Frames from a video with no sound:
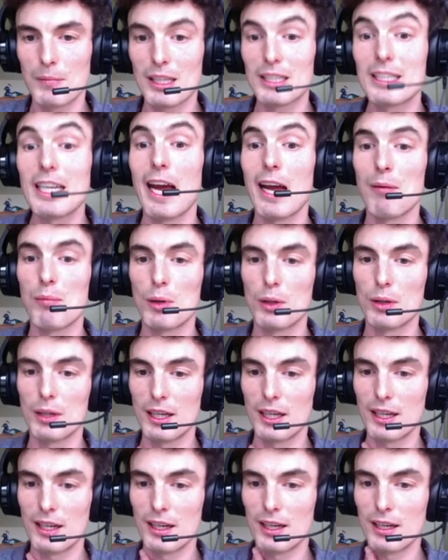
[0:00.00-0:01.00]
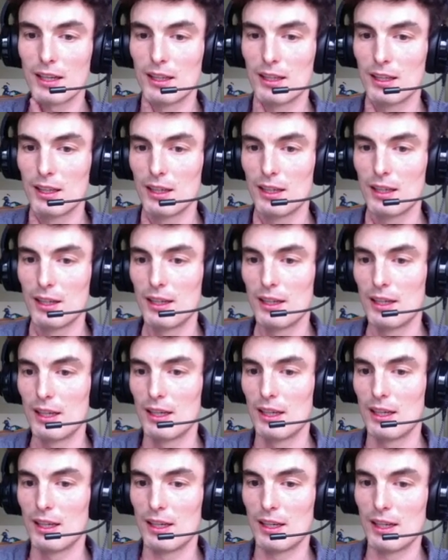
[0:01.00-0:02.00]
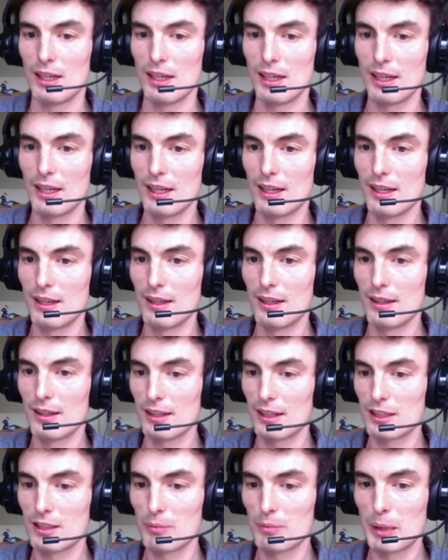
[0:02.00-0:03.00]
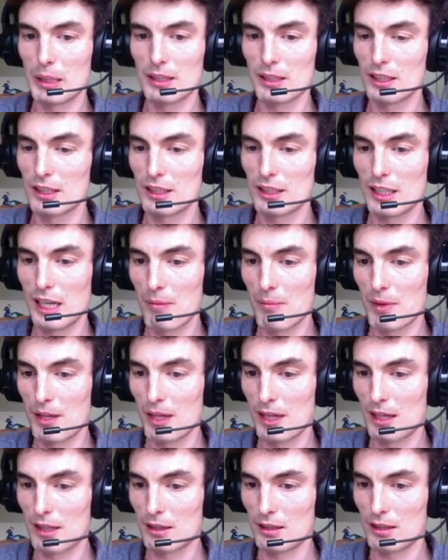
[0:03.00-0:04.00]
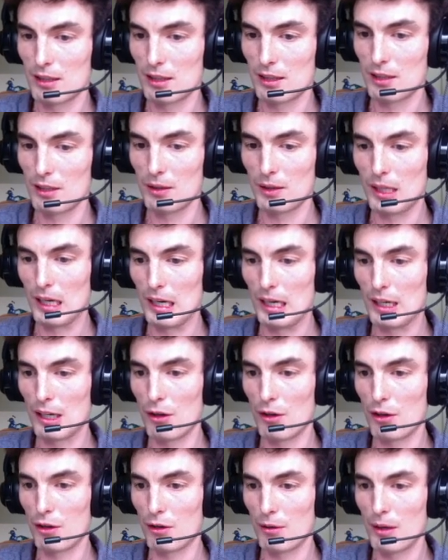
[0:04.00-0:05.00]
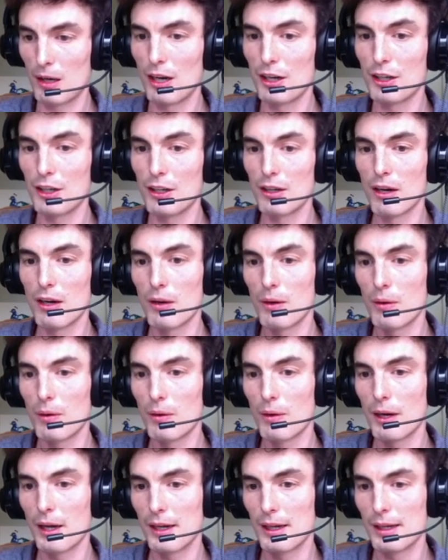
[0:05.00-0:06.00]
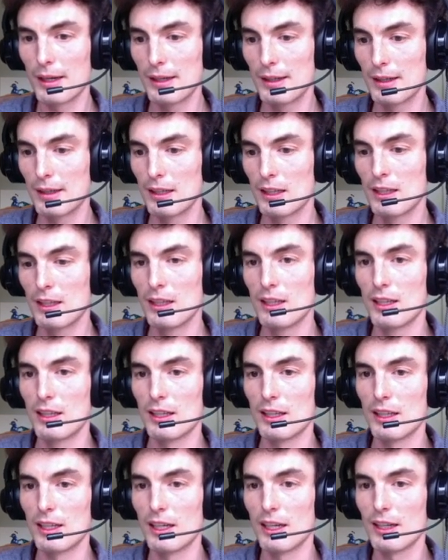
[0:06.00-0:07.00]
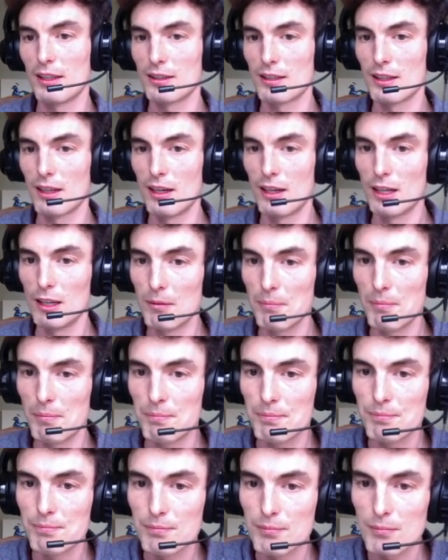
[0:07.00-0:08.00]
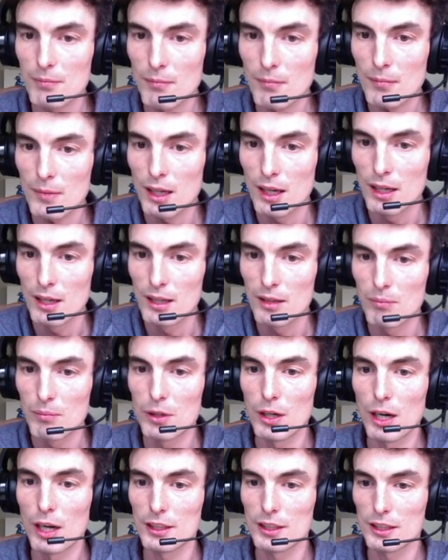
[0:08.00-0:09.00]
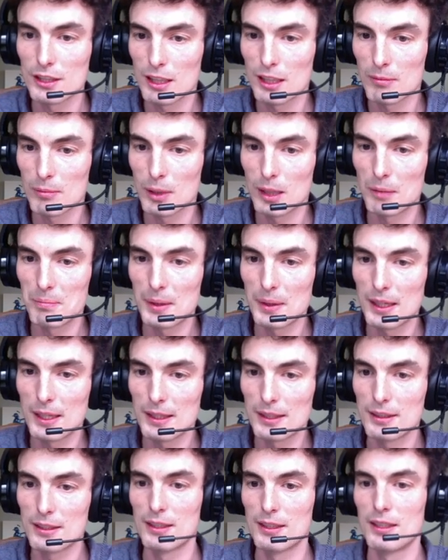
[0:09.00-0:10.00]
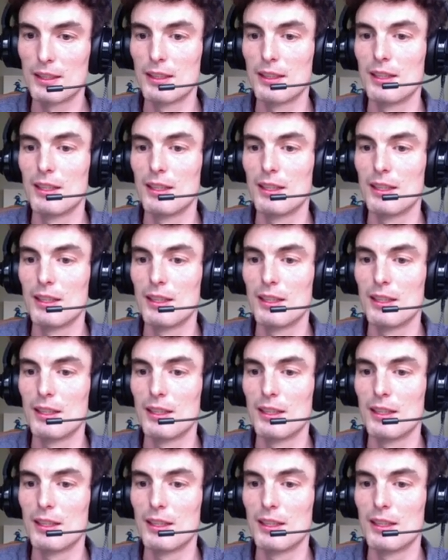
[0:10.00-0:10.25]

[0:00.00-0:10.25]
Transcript: table here, and it's basically the same things. You can go through it on your own. It's processing purpose,